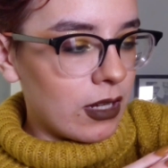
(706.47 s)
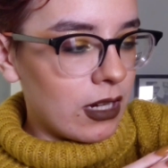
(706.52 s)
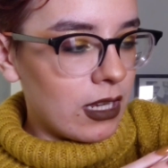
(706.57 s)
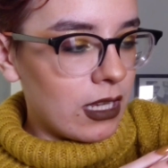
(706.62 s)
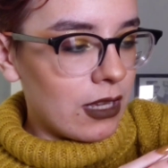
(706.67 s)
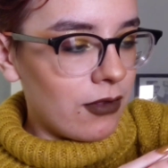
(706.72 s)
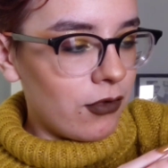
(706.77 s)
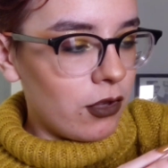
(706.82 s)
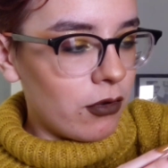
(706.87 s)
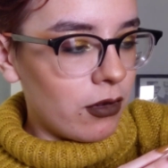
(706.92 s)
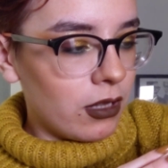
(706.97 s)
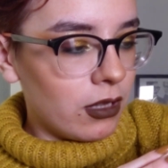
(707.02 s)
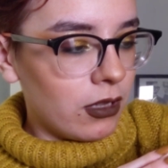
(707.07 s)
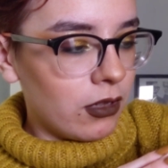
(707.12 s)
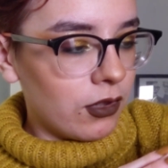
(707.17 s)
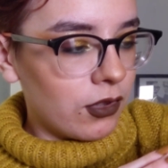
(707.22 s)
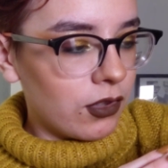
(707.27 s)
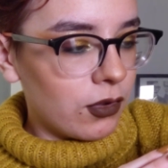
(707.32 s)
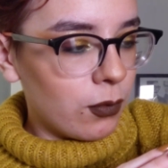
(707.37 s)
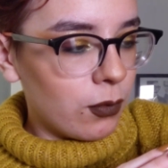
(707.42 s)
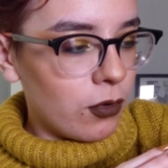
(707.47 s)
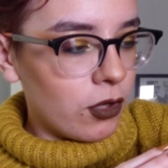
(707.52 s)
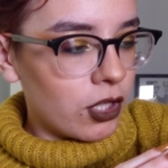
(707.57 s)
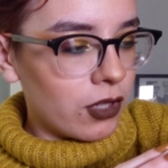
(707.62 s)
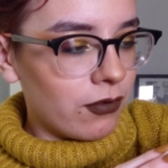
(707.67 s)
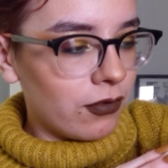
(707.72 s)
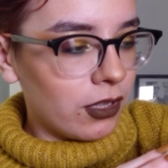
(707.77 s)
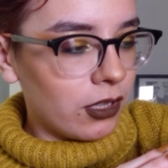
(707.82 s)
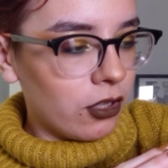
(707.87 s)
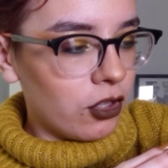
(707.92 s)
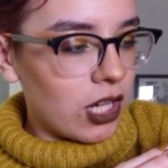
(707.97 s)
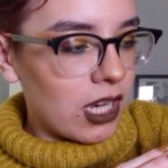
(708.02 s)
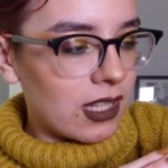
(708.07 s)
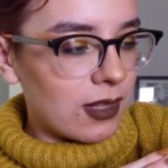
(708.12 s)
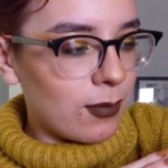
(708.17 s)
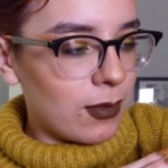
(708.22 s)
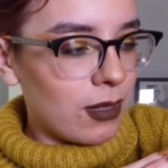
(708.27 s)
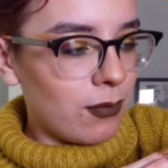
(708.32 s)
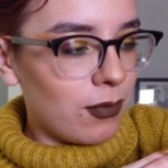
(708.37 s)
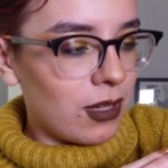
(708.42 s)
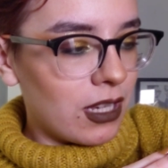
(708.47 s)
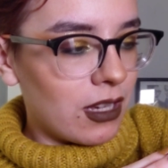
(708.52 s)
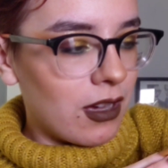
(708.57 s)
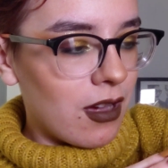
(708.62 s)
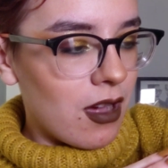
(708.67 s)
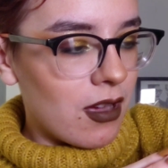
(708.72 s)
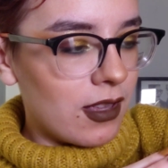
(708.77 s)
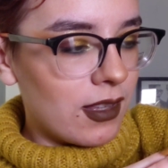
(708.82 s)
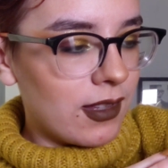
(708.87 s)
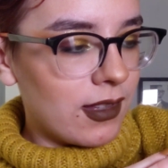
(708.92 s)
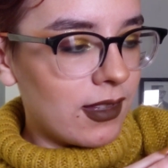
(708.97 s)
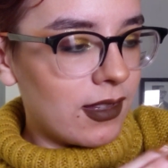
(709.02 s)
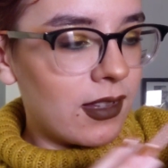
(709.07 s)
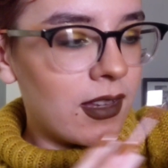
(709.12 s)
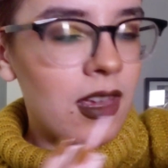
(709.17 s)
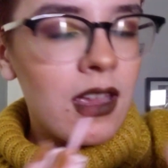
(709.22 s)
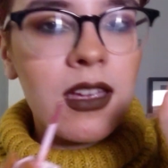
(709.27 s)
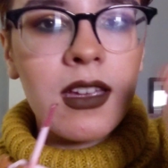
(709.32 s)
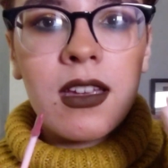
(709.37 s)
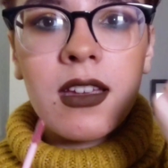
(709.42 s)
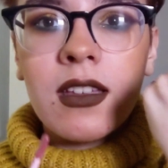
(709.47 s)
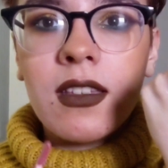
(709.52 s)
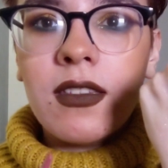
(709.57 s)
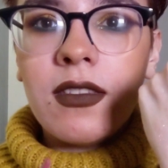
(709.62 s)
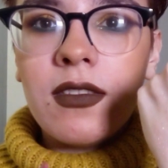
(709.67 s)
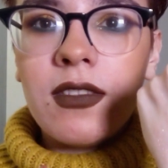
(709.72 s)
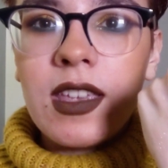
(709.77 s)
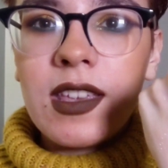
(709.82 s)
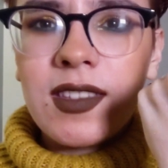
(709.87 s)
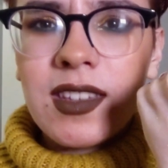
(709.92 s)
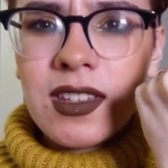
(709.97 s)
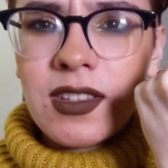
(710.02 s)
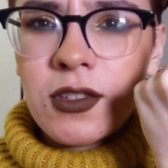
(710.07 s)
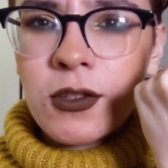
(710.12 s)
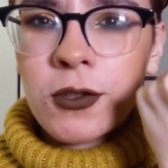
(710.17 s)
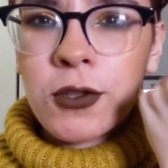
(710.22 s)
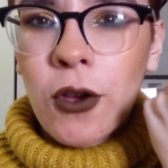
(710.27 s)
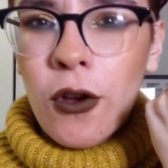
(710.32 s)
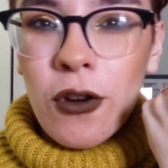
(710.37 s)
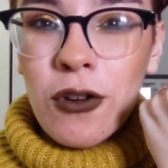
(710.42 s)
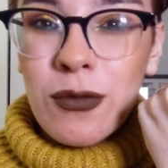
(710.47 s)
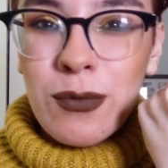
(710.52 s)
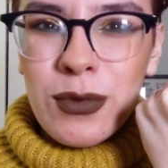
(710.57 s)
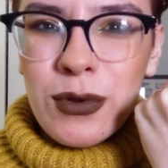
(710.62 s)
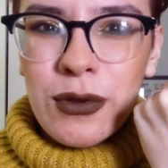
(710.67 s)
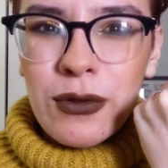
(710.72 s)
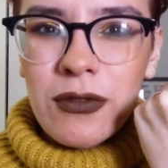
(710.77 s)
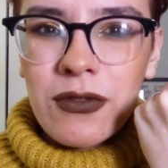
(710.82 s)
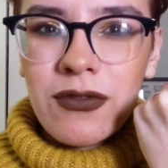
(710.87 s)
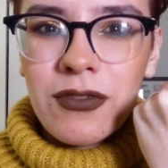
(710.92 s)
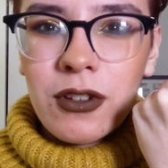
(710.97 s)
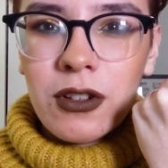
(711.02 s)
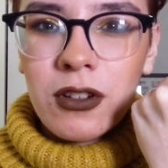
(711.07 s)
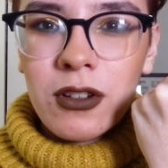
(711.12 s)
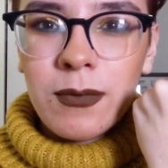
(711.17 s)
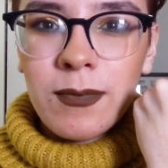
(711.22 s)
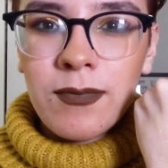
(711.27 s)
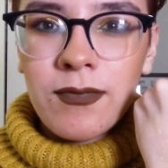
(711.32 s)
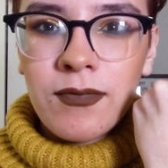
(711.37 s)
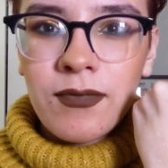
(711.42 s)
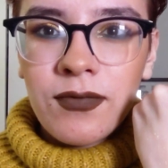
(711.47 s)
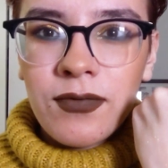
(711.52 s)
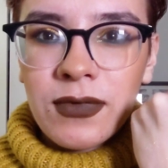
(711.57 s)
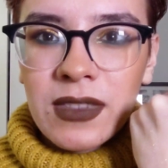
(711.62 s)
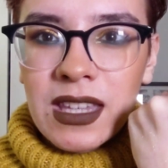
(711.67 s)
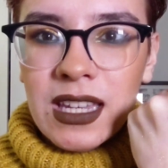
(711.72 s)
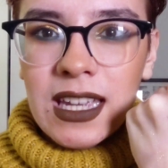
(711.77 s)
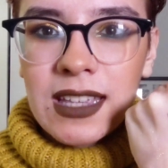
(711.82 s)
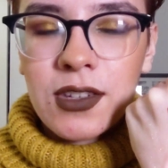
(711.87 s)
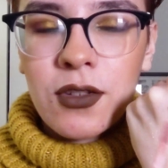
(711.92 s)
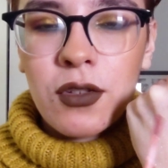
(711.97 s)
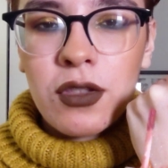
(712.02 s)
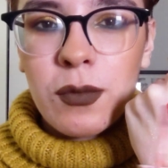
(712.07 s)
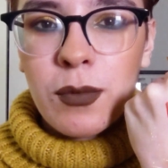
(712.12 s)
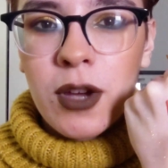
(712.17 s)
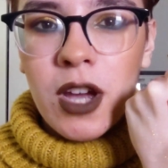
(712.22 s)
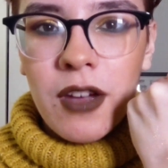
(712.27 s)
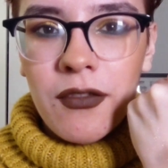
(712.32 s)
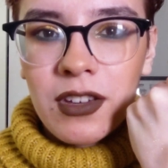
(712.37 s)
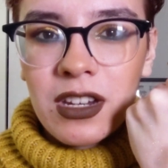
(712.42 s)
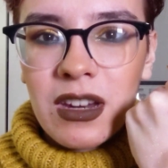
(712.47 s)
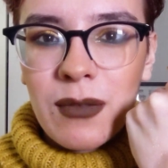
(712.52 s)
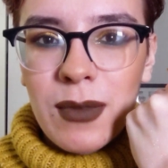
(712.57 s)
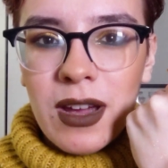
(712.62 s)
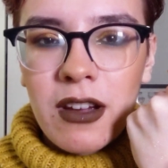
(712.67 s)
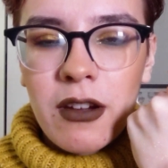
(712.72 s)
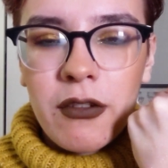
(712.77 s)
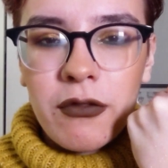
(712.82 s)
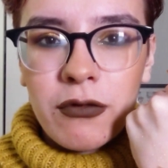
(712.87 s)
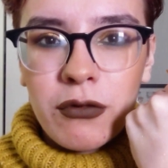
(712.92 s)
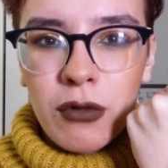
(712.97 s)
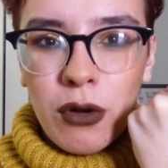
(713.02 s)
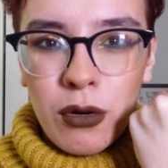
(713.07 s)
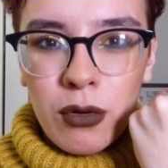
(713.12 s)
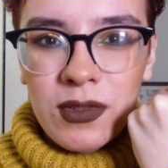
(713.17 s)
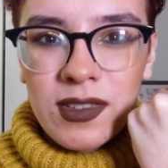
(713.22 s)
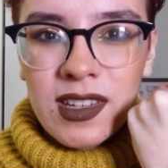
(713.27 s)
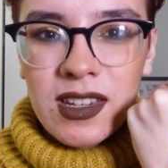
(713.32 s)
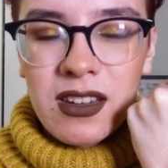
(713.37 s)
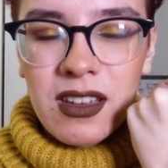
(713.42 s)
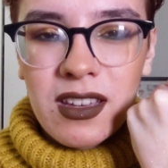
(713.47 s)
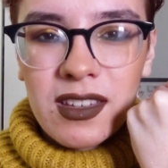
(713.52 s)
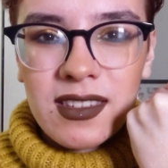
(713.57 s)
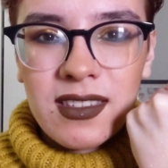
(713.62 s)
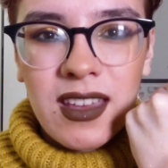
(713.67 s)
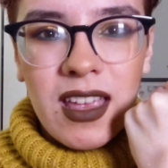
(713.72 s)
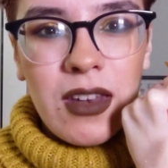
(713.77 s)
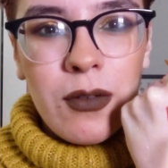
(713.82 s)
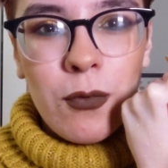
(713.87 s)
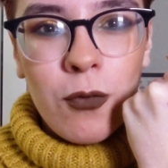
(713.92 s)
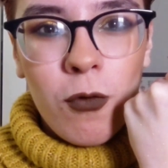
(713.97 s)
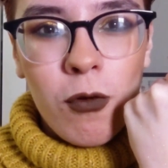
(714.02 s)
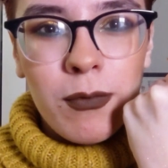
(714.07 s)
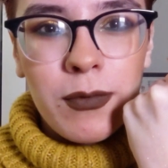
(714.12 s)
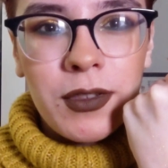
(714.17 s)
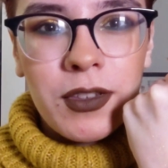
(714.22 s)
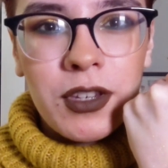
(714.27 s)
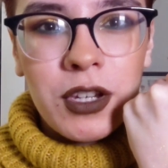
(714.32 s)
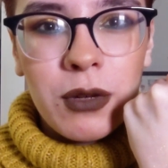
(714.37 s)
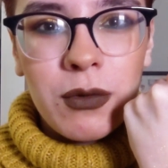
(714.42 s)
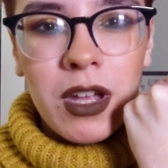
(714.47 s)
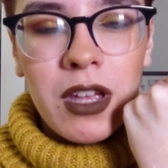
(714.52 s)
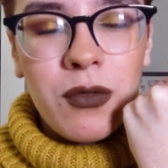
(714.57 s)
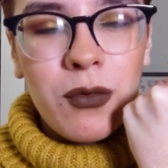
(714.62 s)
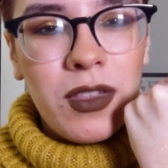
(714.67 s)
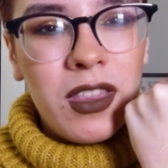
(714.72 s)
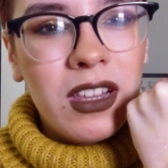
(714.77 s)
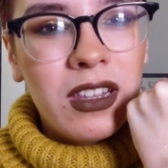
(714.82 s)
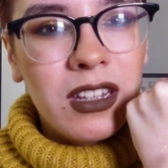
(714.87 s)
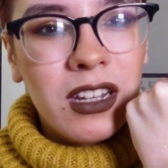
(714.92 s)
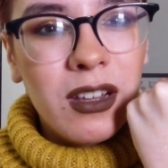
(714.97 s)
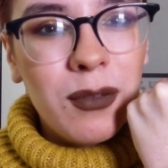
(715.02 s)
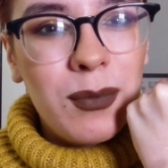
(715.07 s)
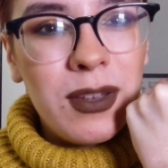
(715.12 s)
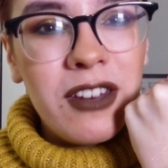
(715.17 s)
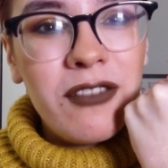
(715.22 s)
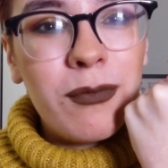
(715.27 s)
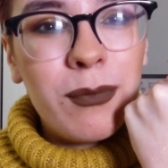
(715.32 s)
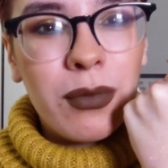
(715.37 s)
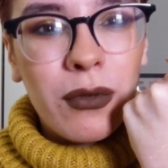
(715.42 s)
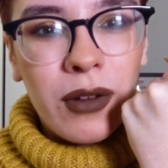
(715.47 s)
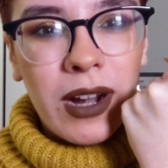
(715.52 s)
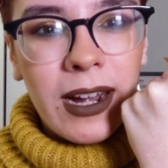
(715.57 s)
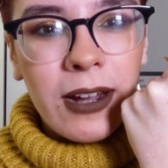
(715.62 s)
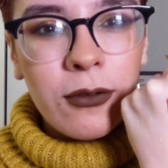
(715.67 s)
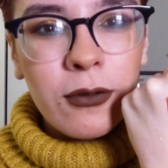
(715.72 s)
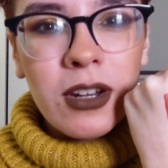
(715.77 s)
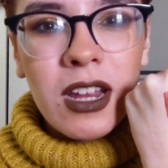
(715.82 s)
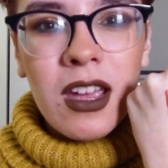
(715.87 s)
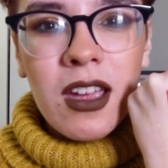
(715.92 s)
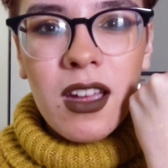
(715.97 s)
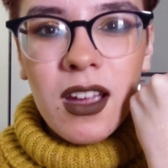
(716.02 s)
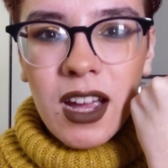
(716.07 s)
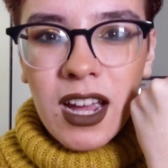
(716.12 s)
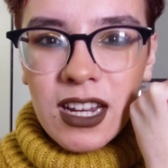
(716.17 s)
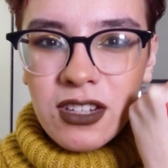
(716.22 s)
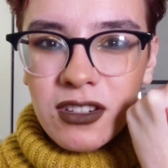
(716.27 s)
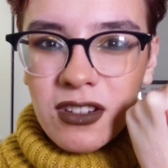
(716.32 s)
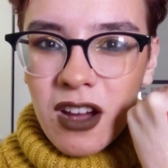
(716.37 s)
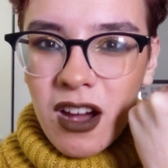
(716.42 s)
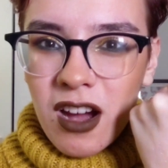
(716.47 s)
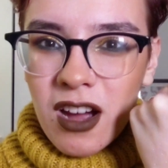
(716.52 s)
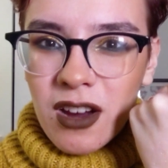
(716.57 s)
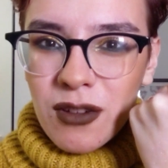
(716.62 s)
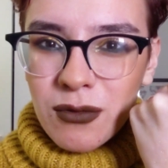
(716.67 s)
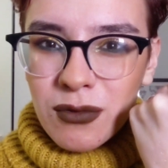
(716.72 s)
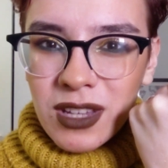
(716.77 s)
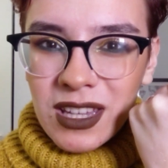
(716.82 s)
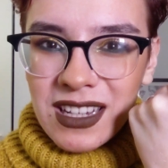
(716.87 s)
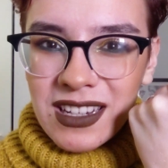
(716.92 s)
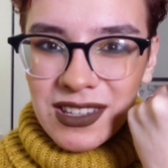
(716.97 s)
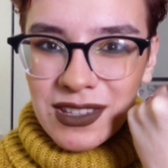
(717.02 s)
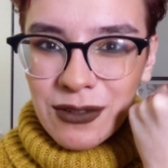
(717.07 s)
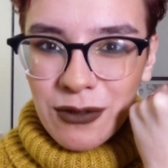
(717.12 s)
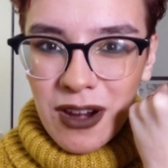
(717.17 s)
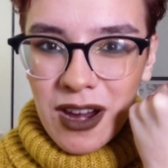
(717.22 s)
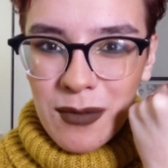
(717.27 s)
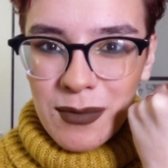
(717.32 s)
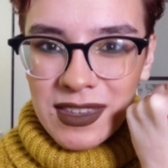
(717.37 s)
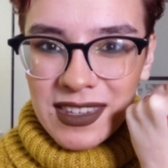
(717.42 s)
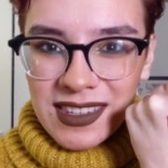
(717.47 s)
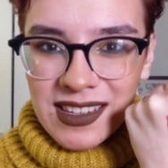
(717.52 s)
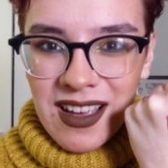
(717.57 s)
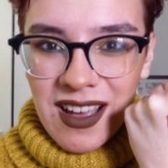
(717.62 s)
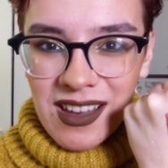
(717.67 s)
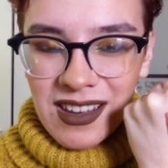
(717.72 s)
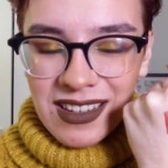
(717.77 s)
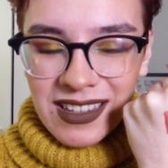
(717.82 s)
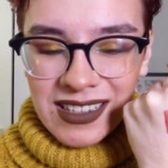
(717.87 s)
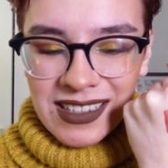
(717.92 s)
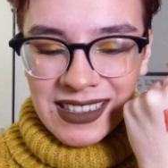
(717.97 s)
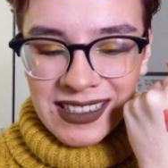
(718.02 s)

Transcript: gonna give you a little swatch of Little Jasmine because this is so beautiful. It's got the perfect amount of rosiness and warmth to it with a little bit of brown. I can't really describe this colour.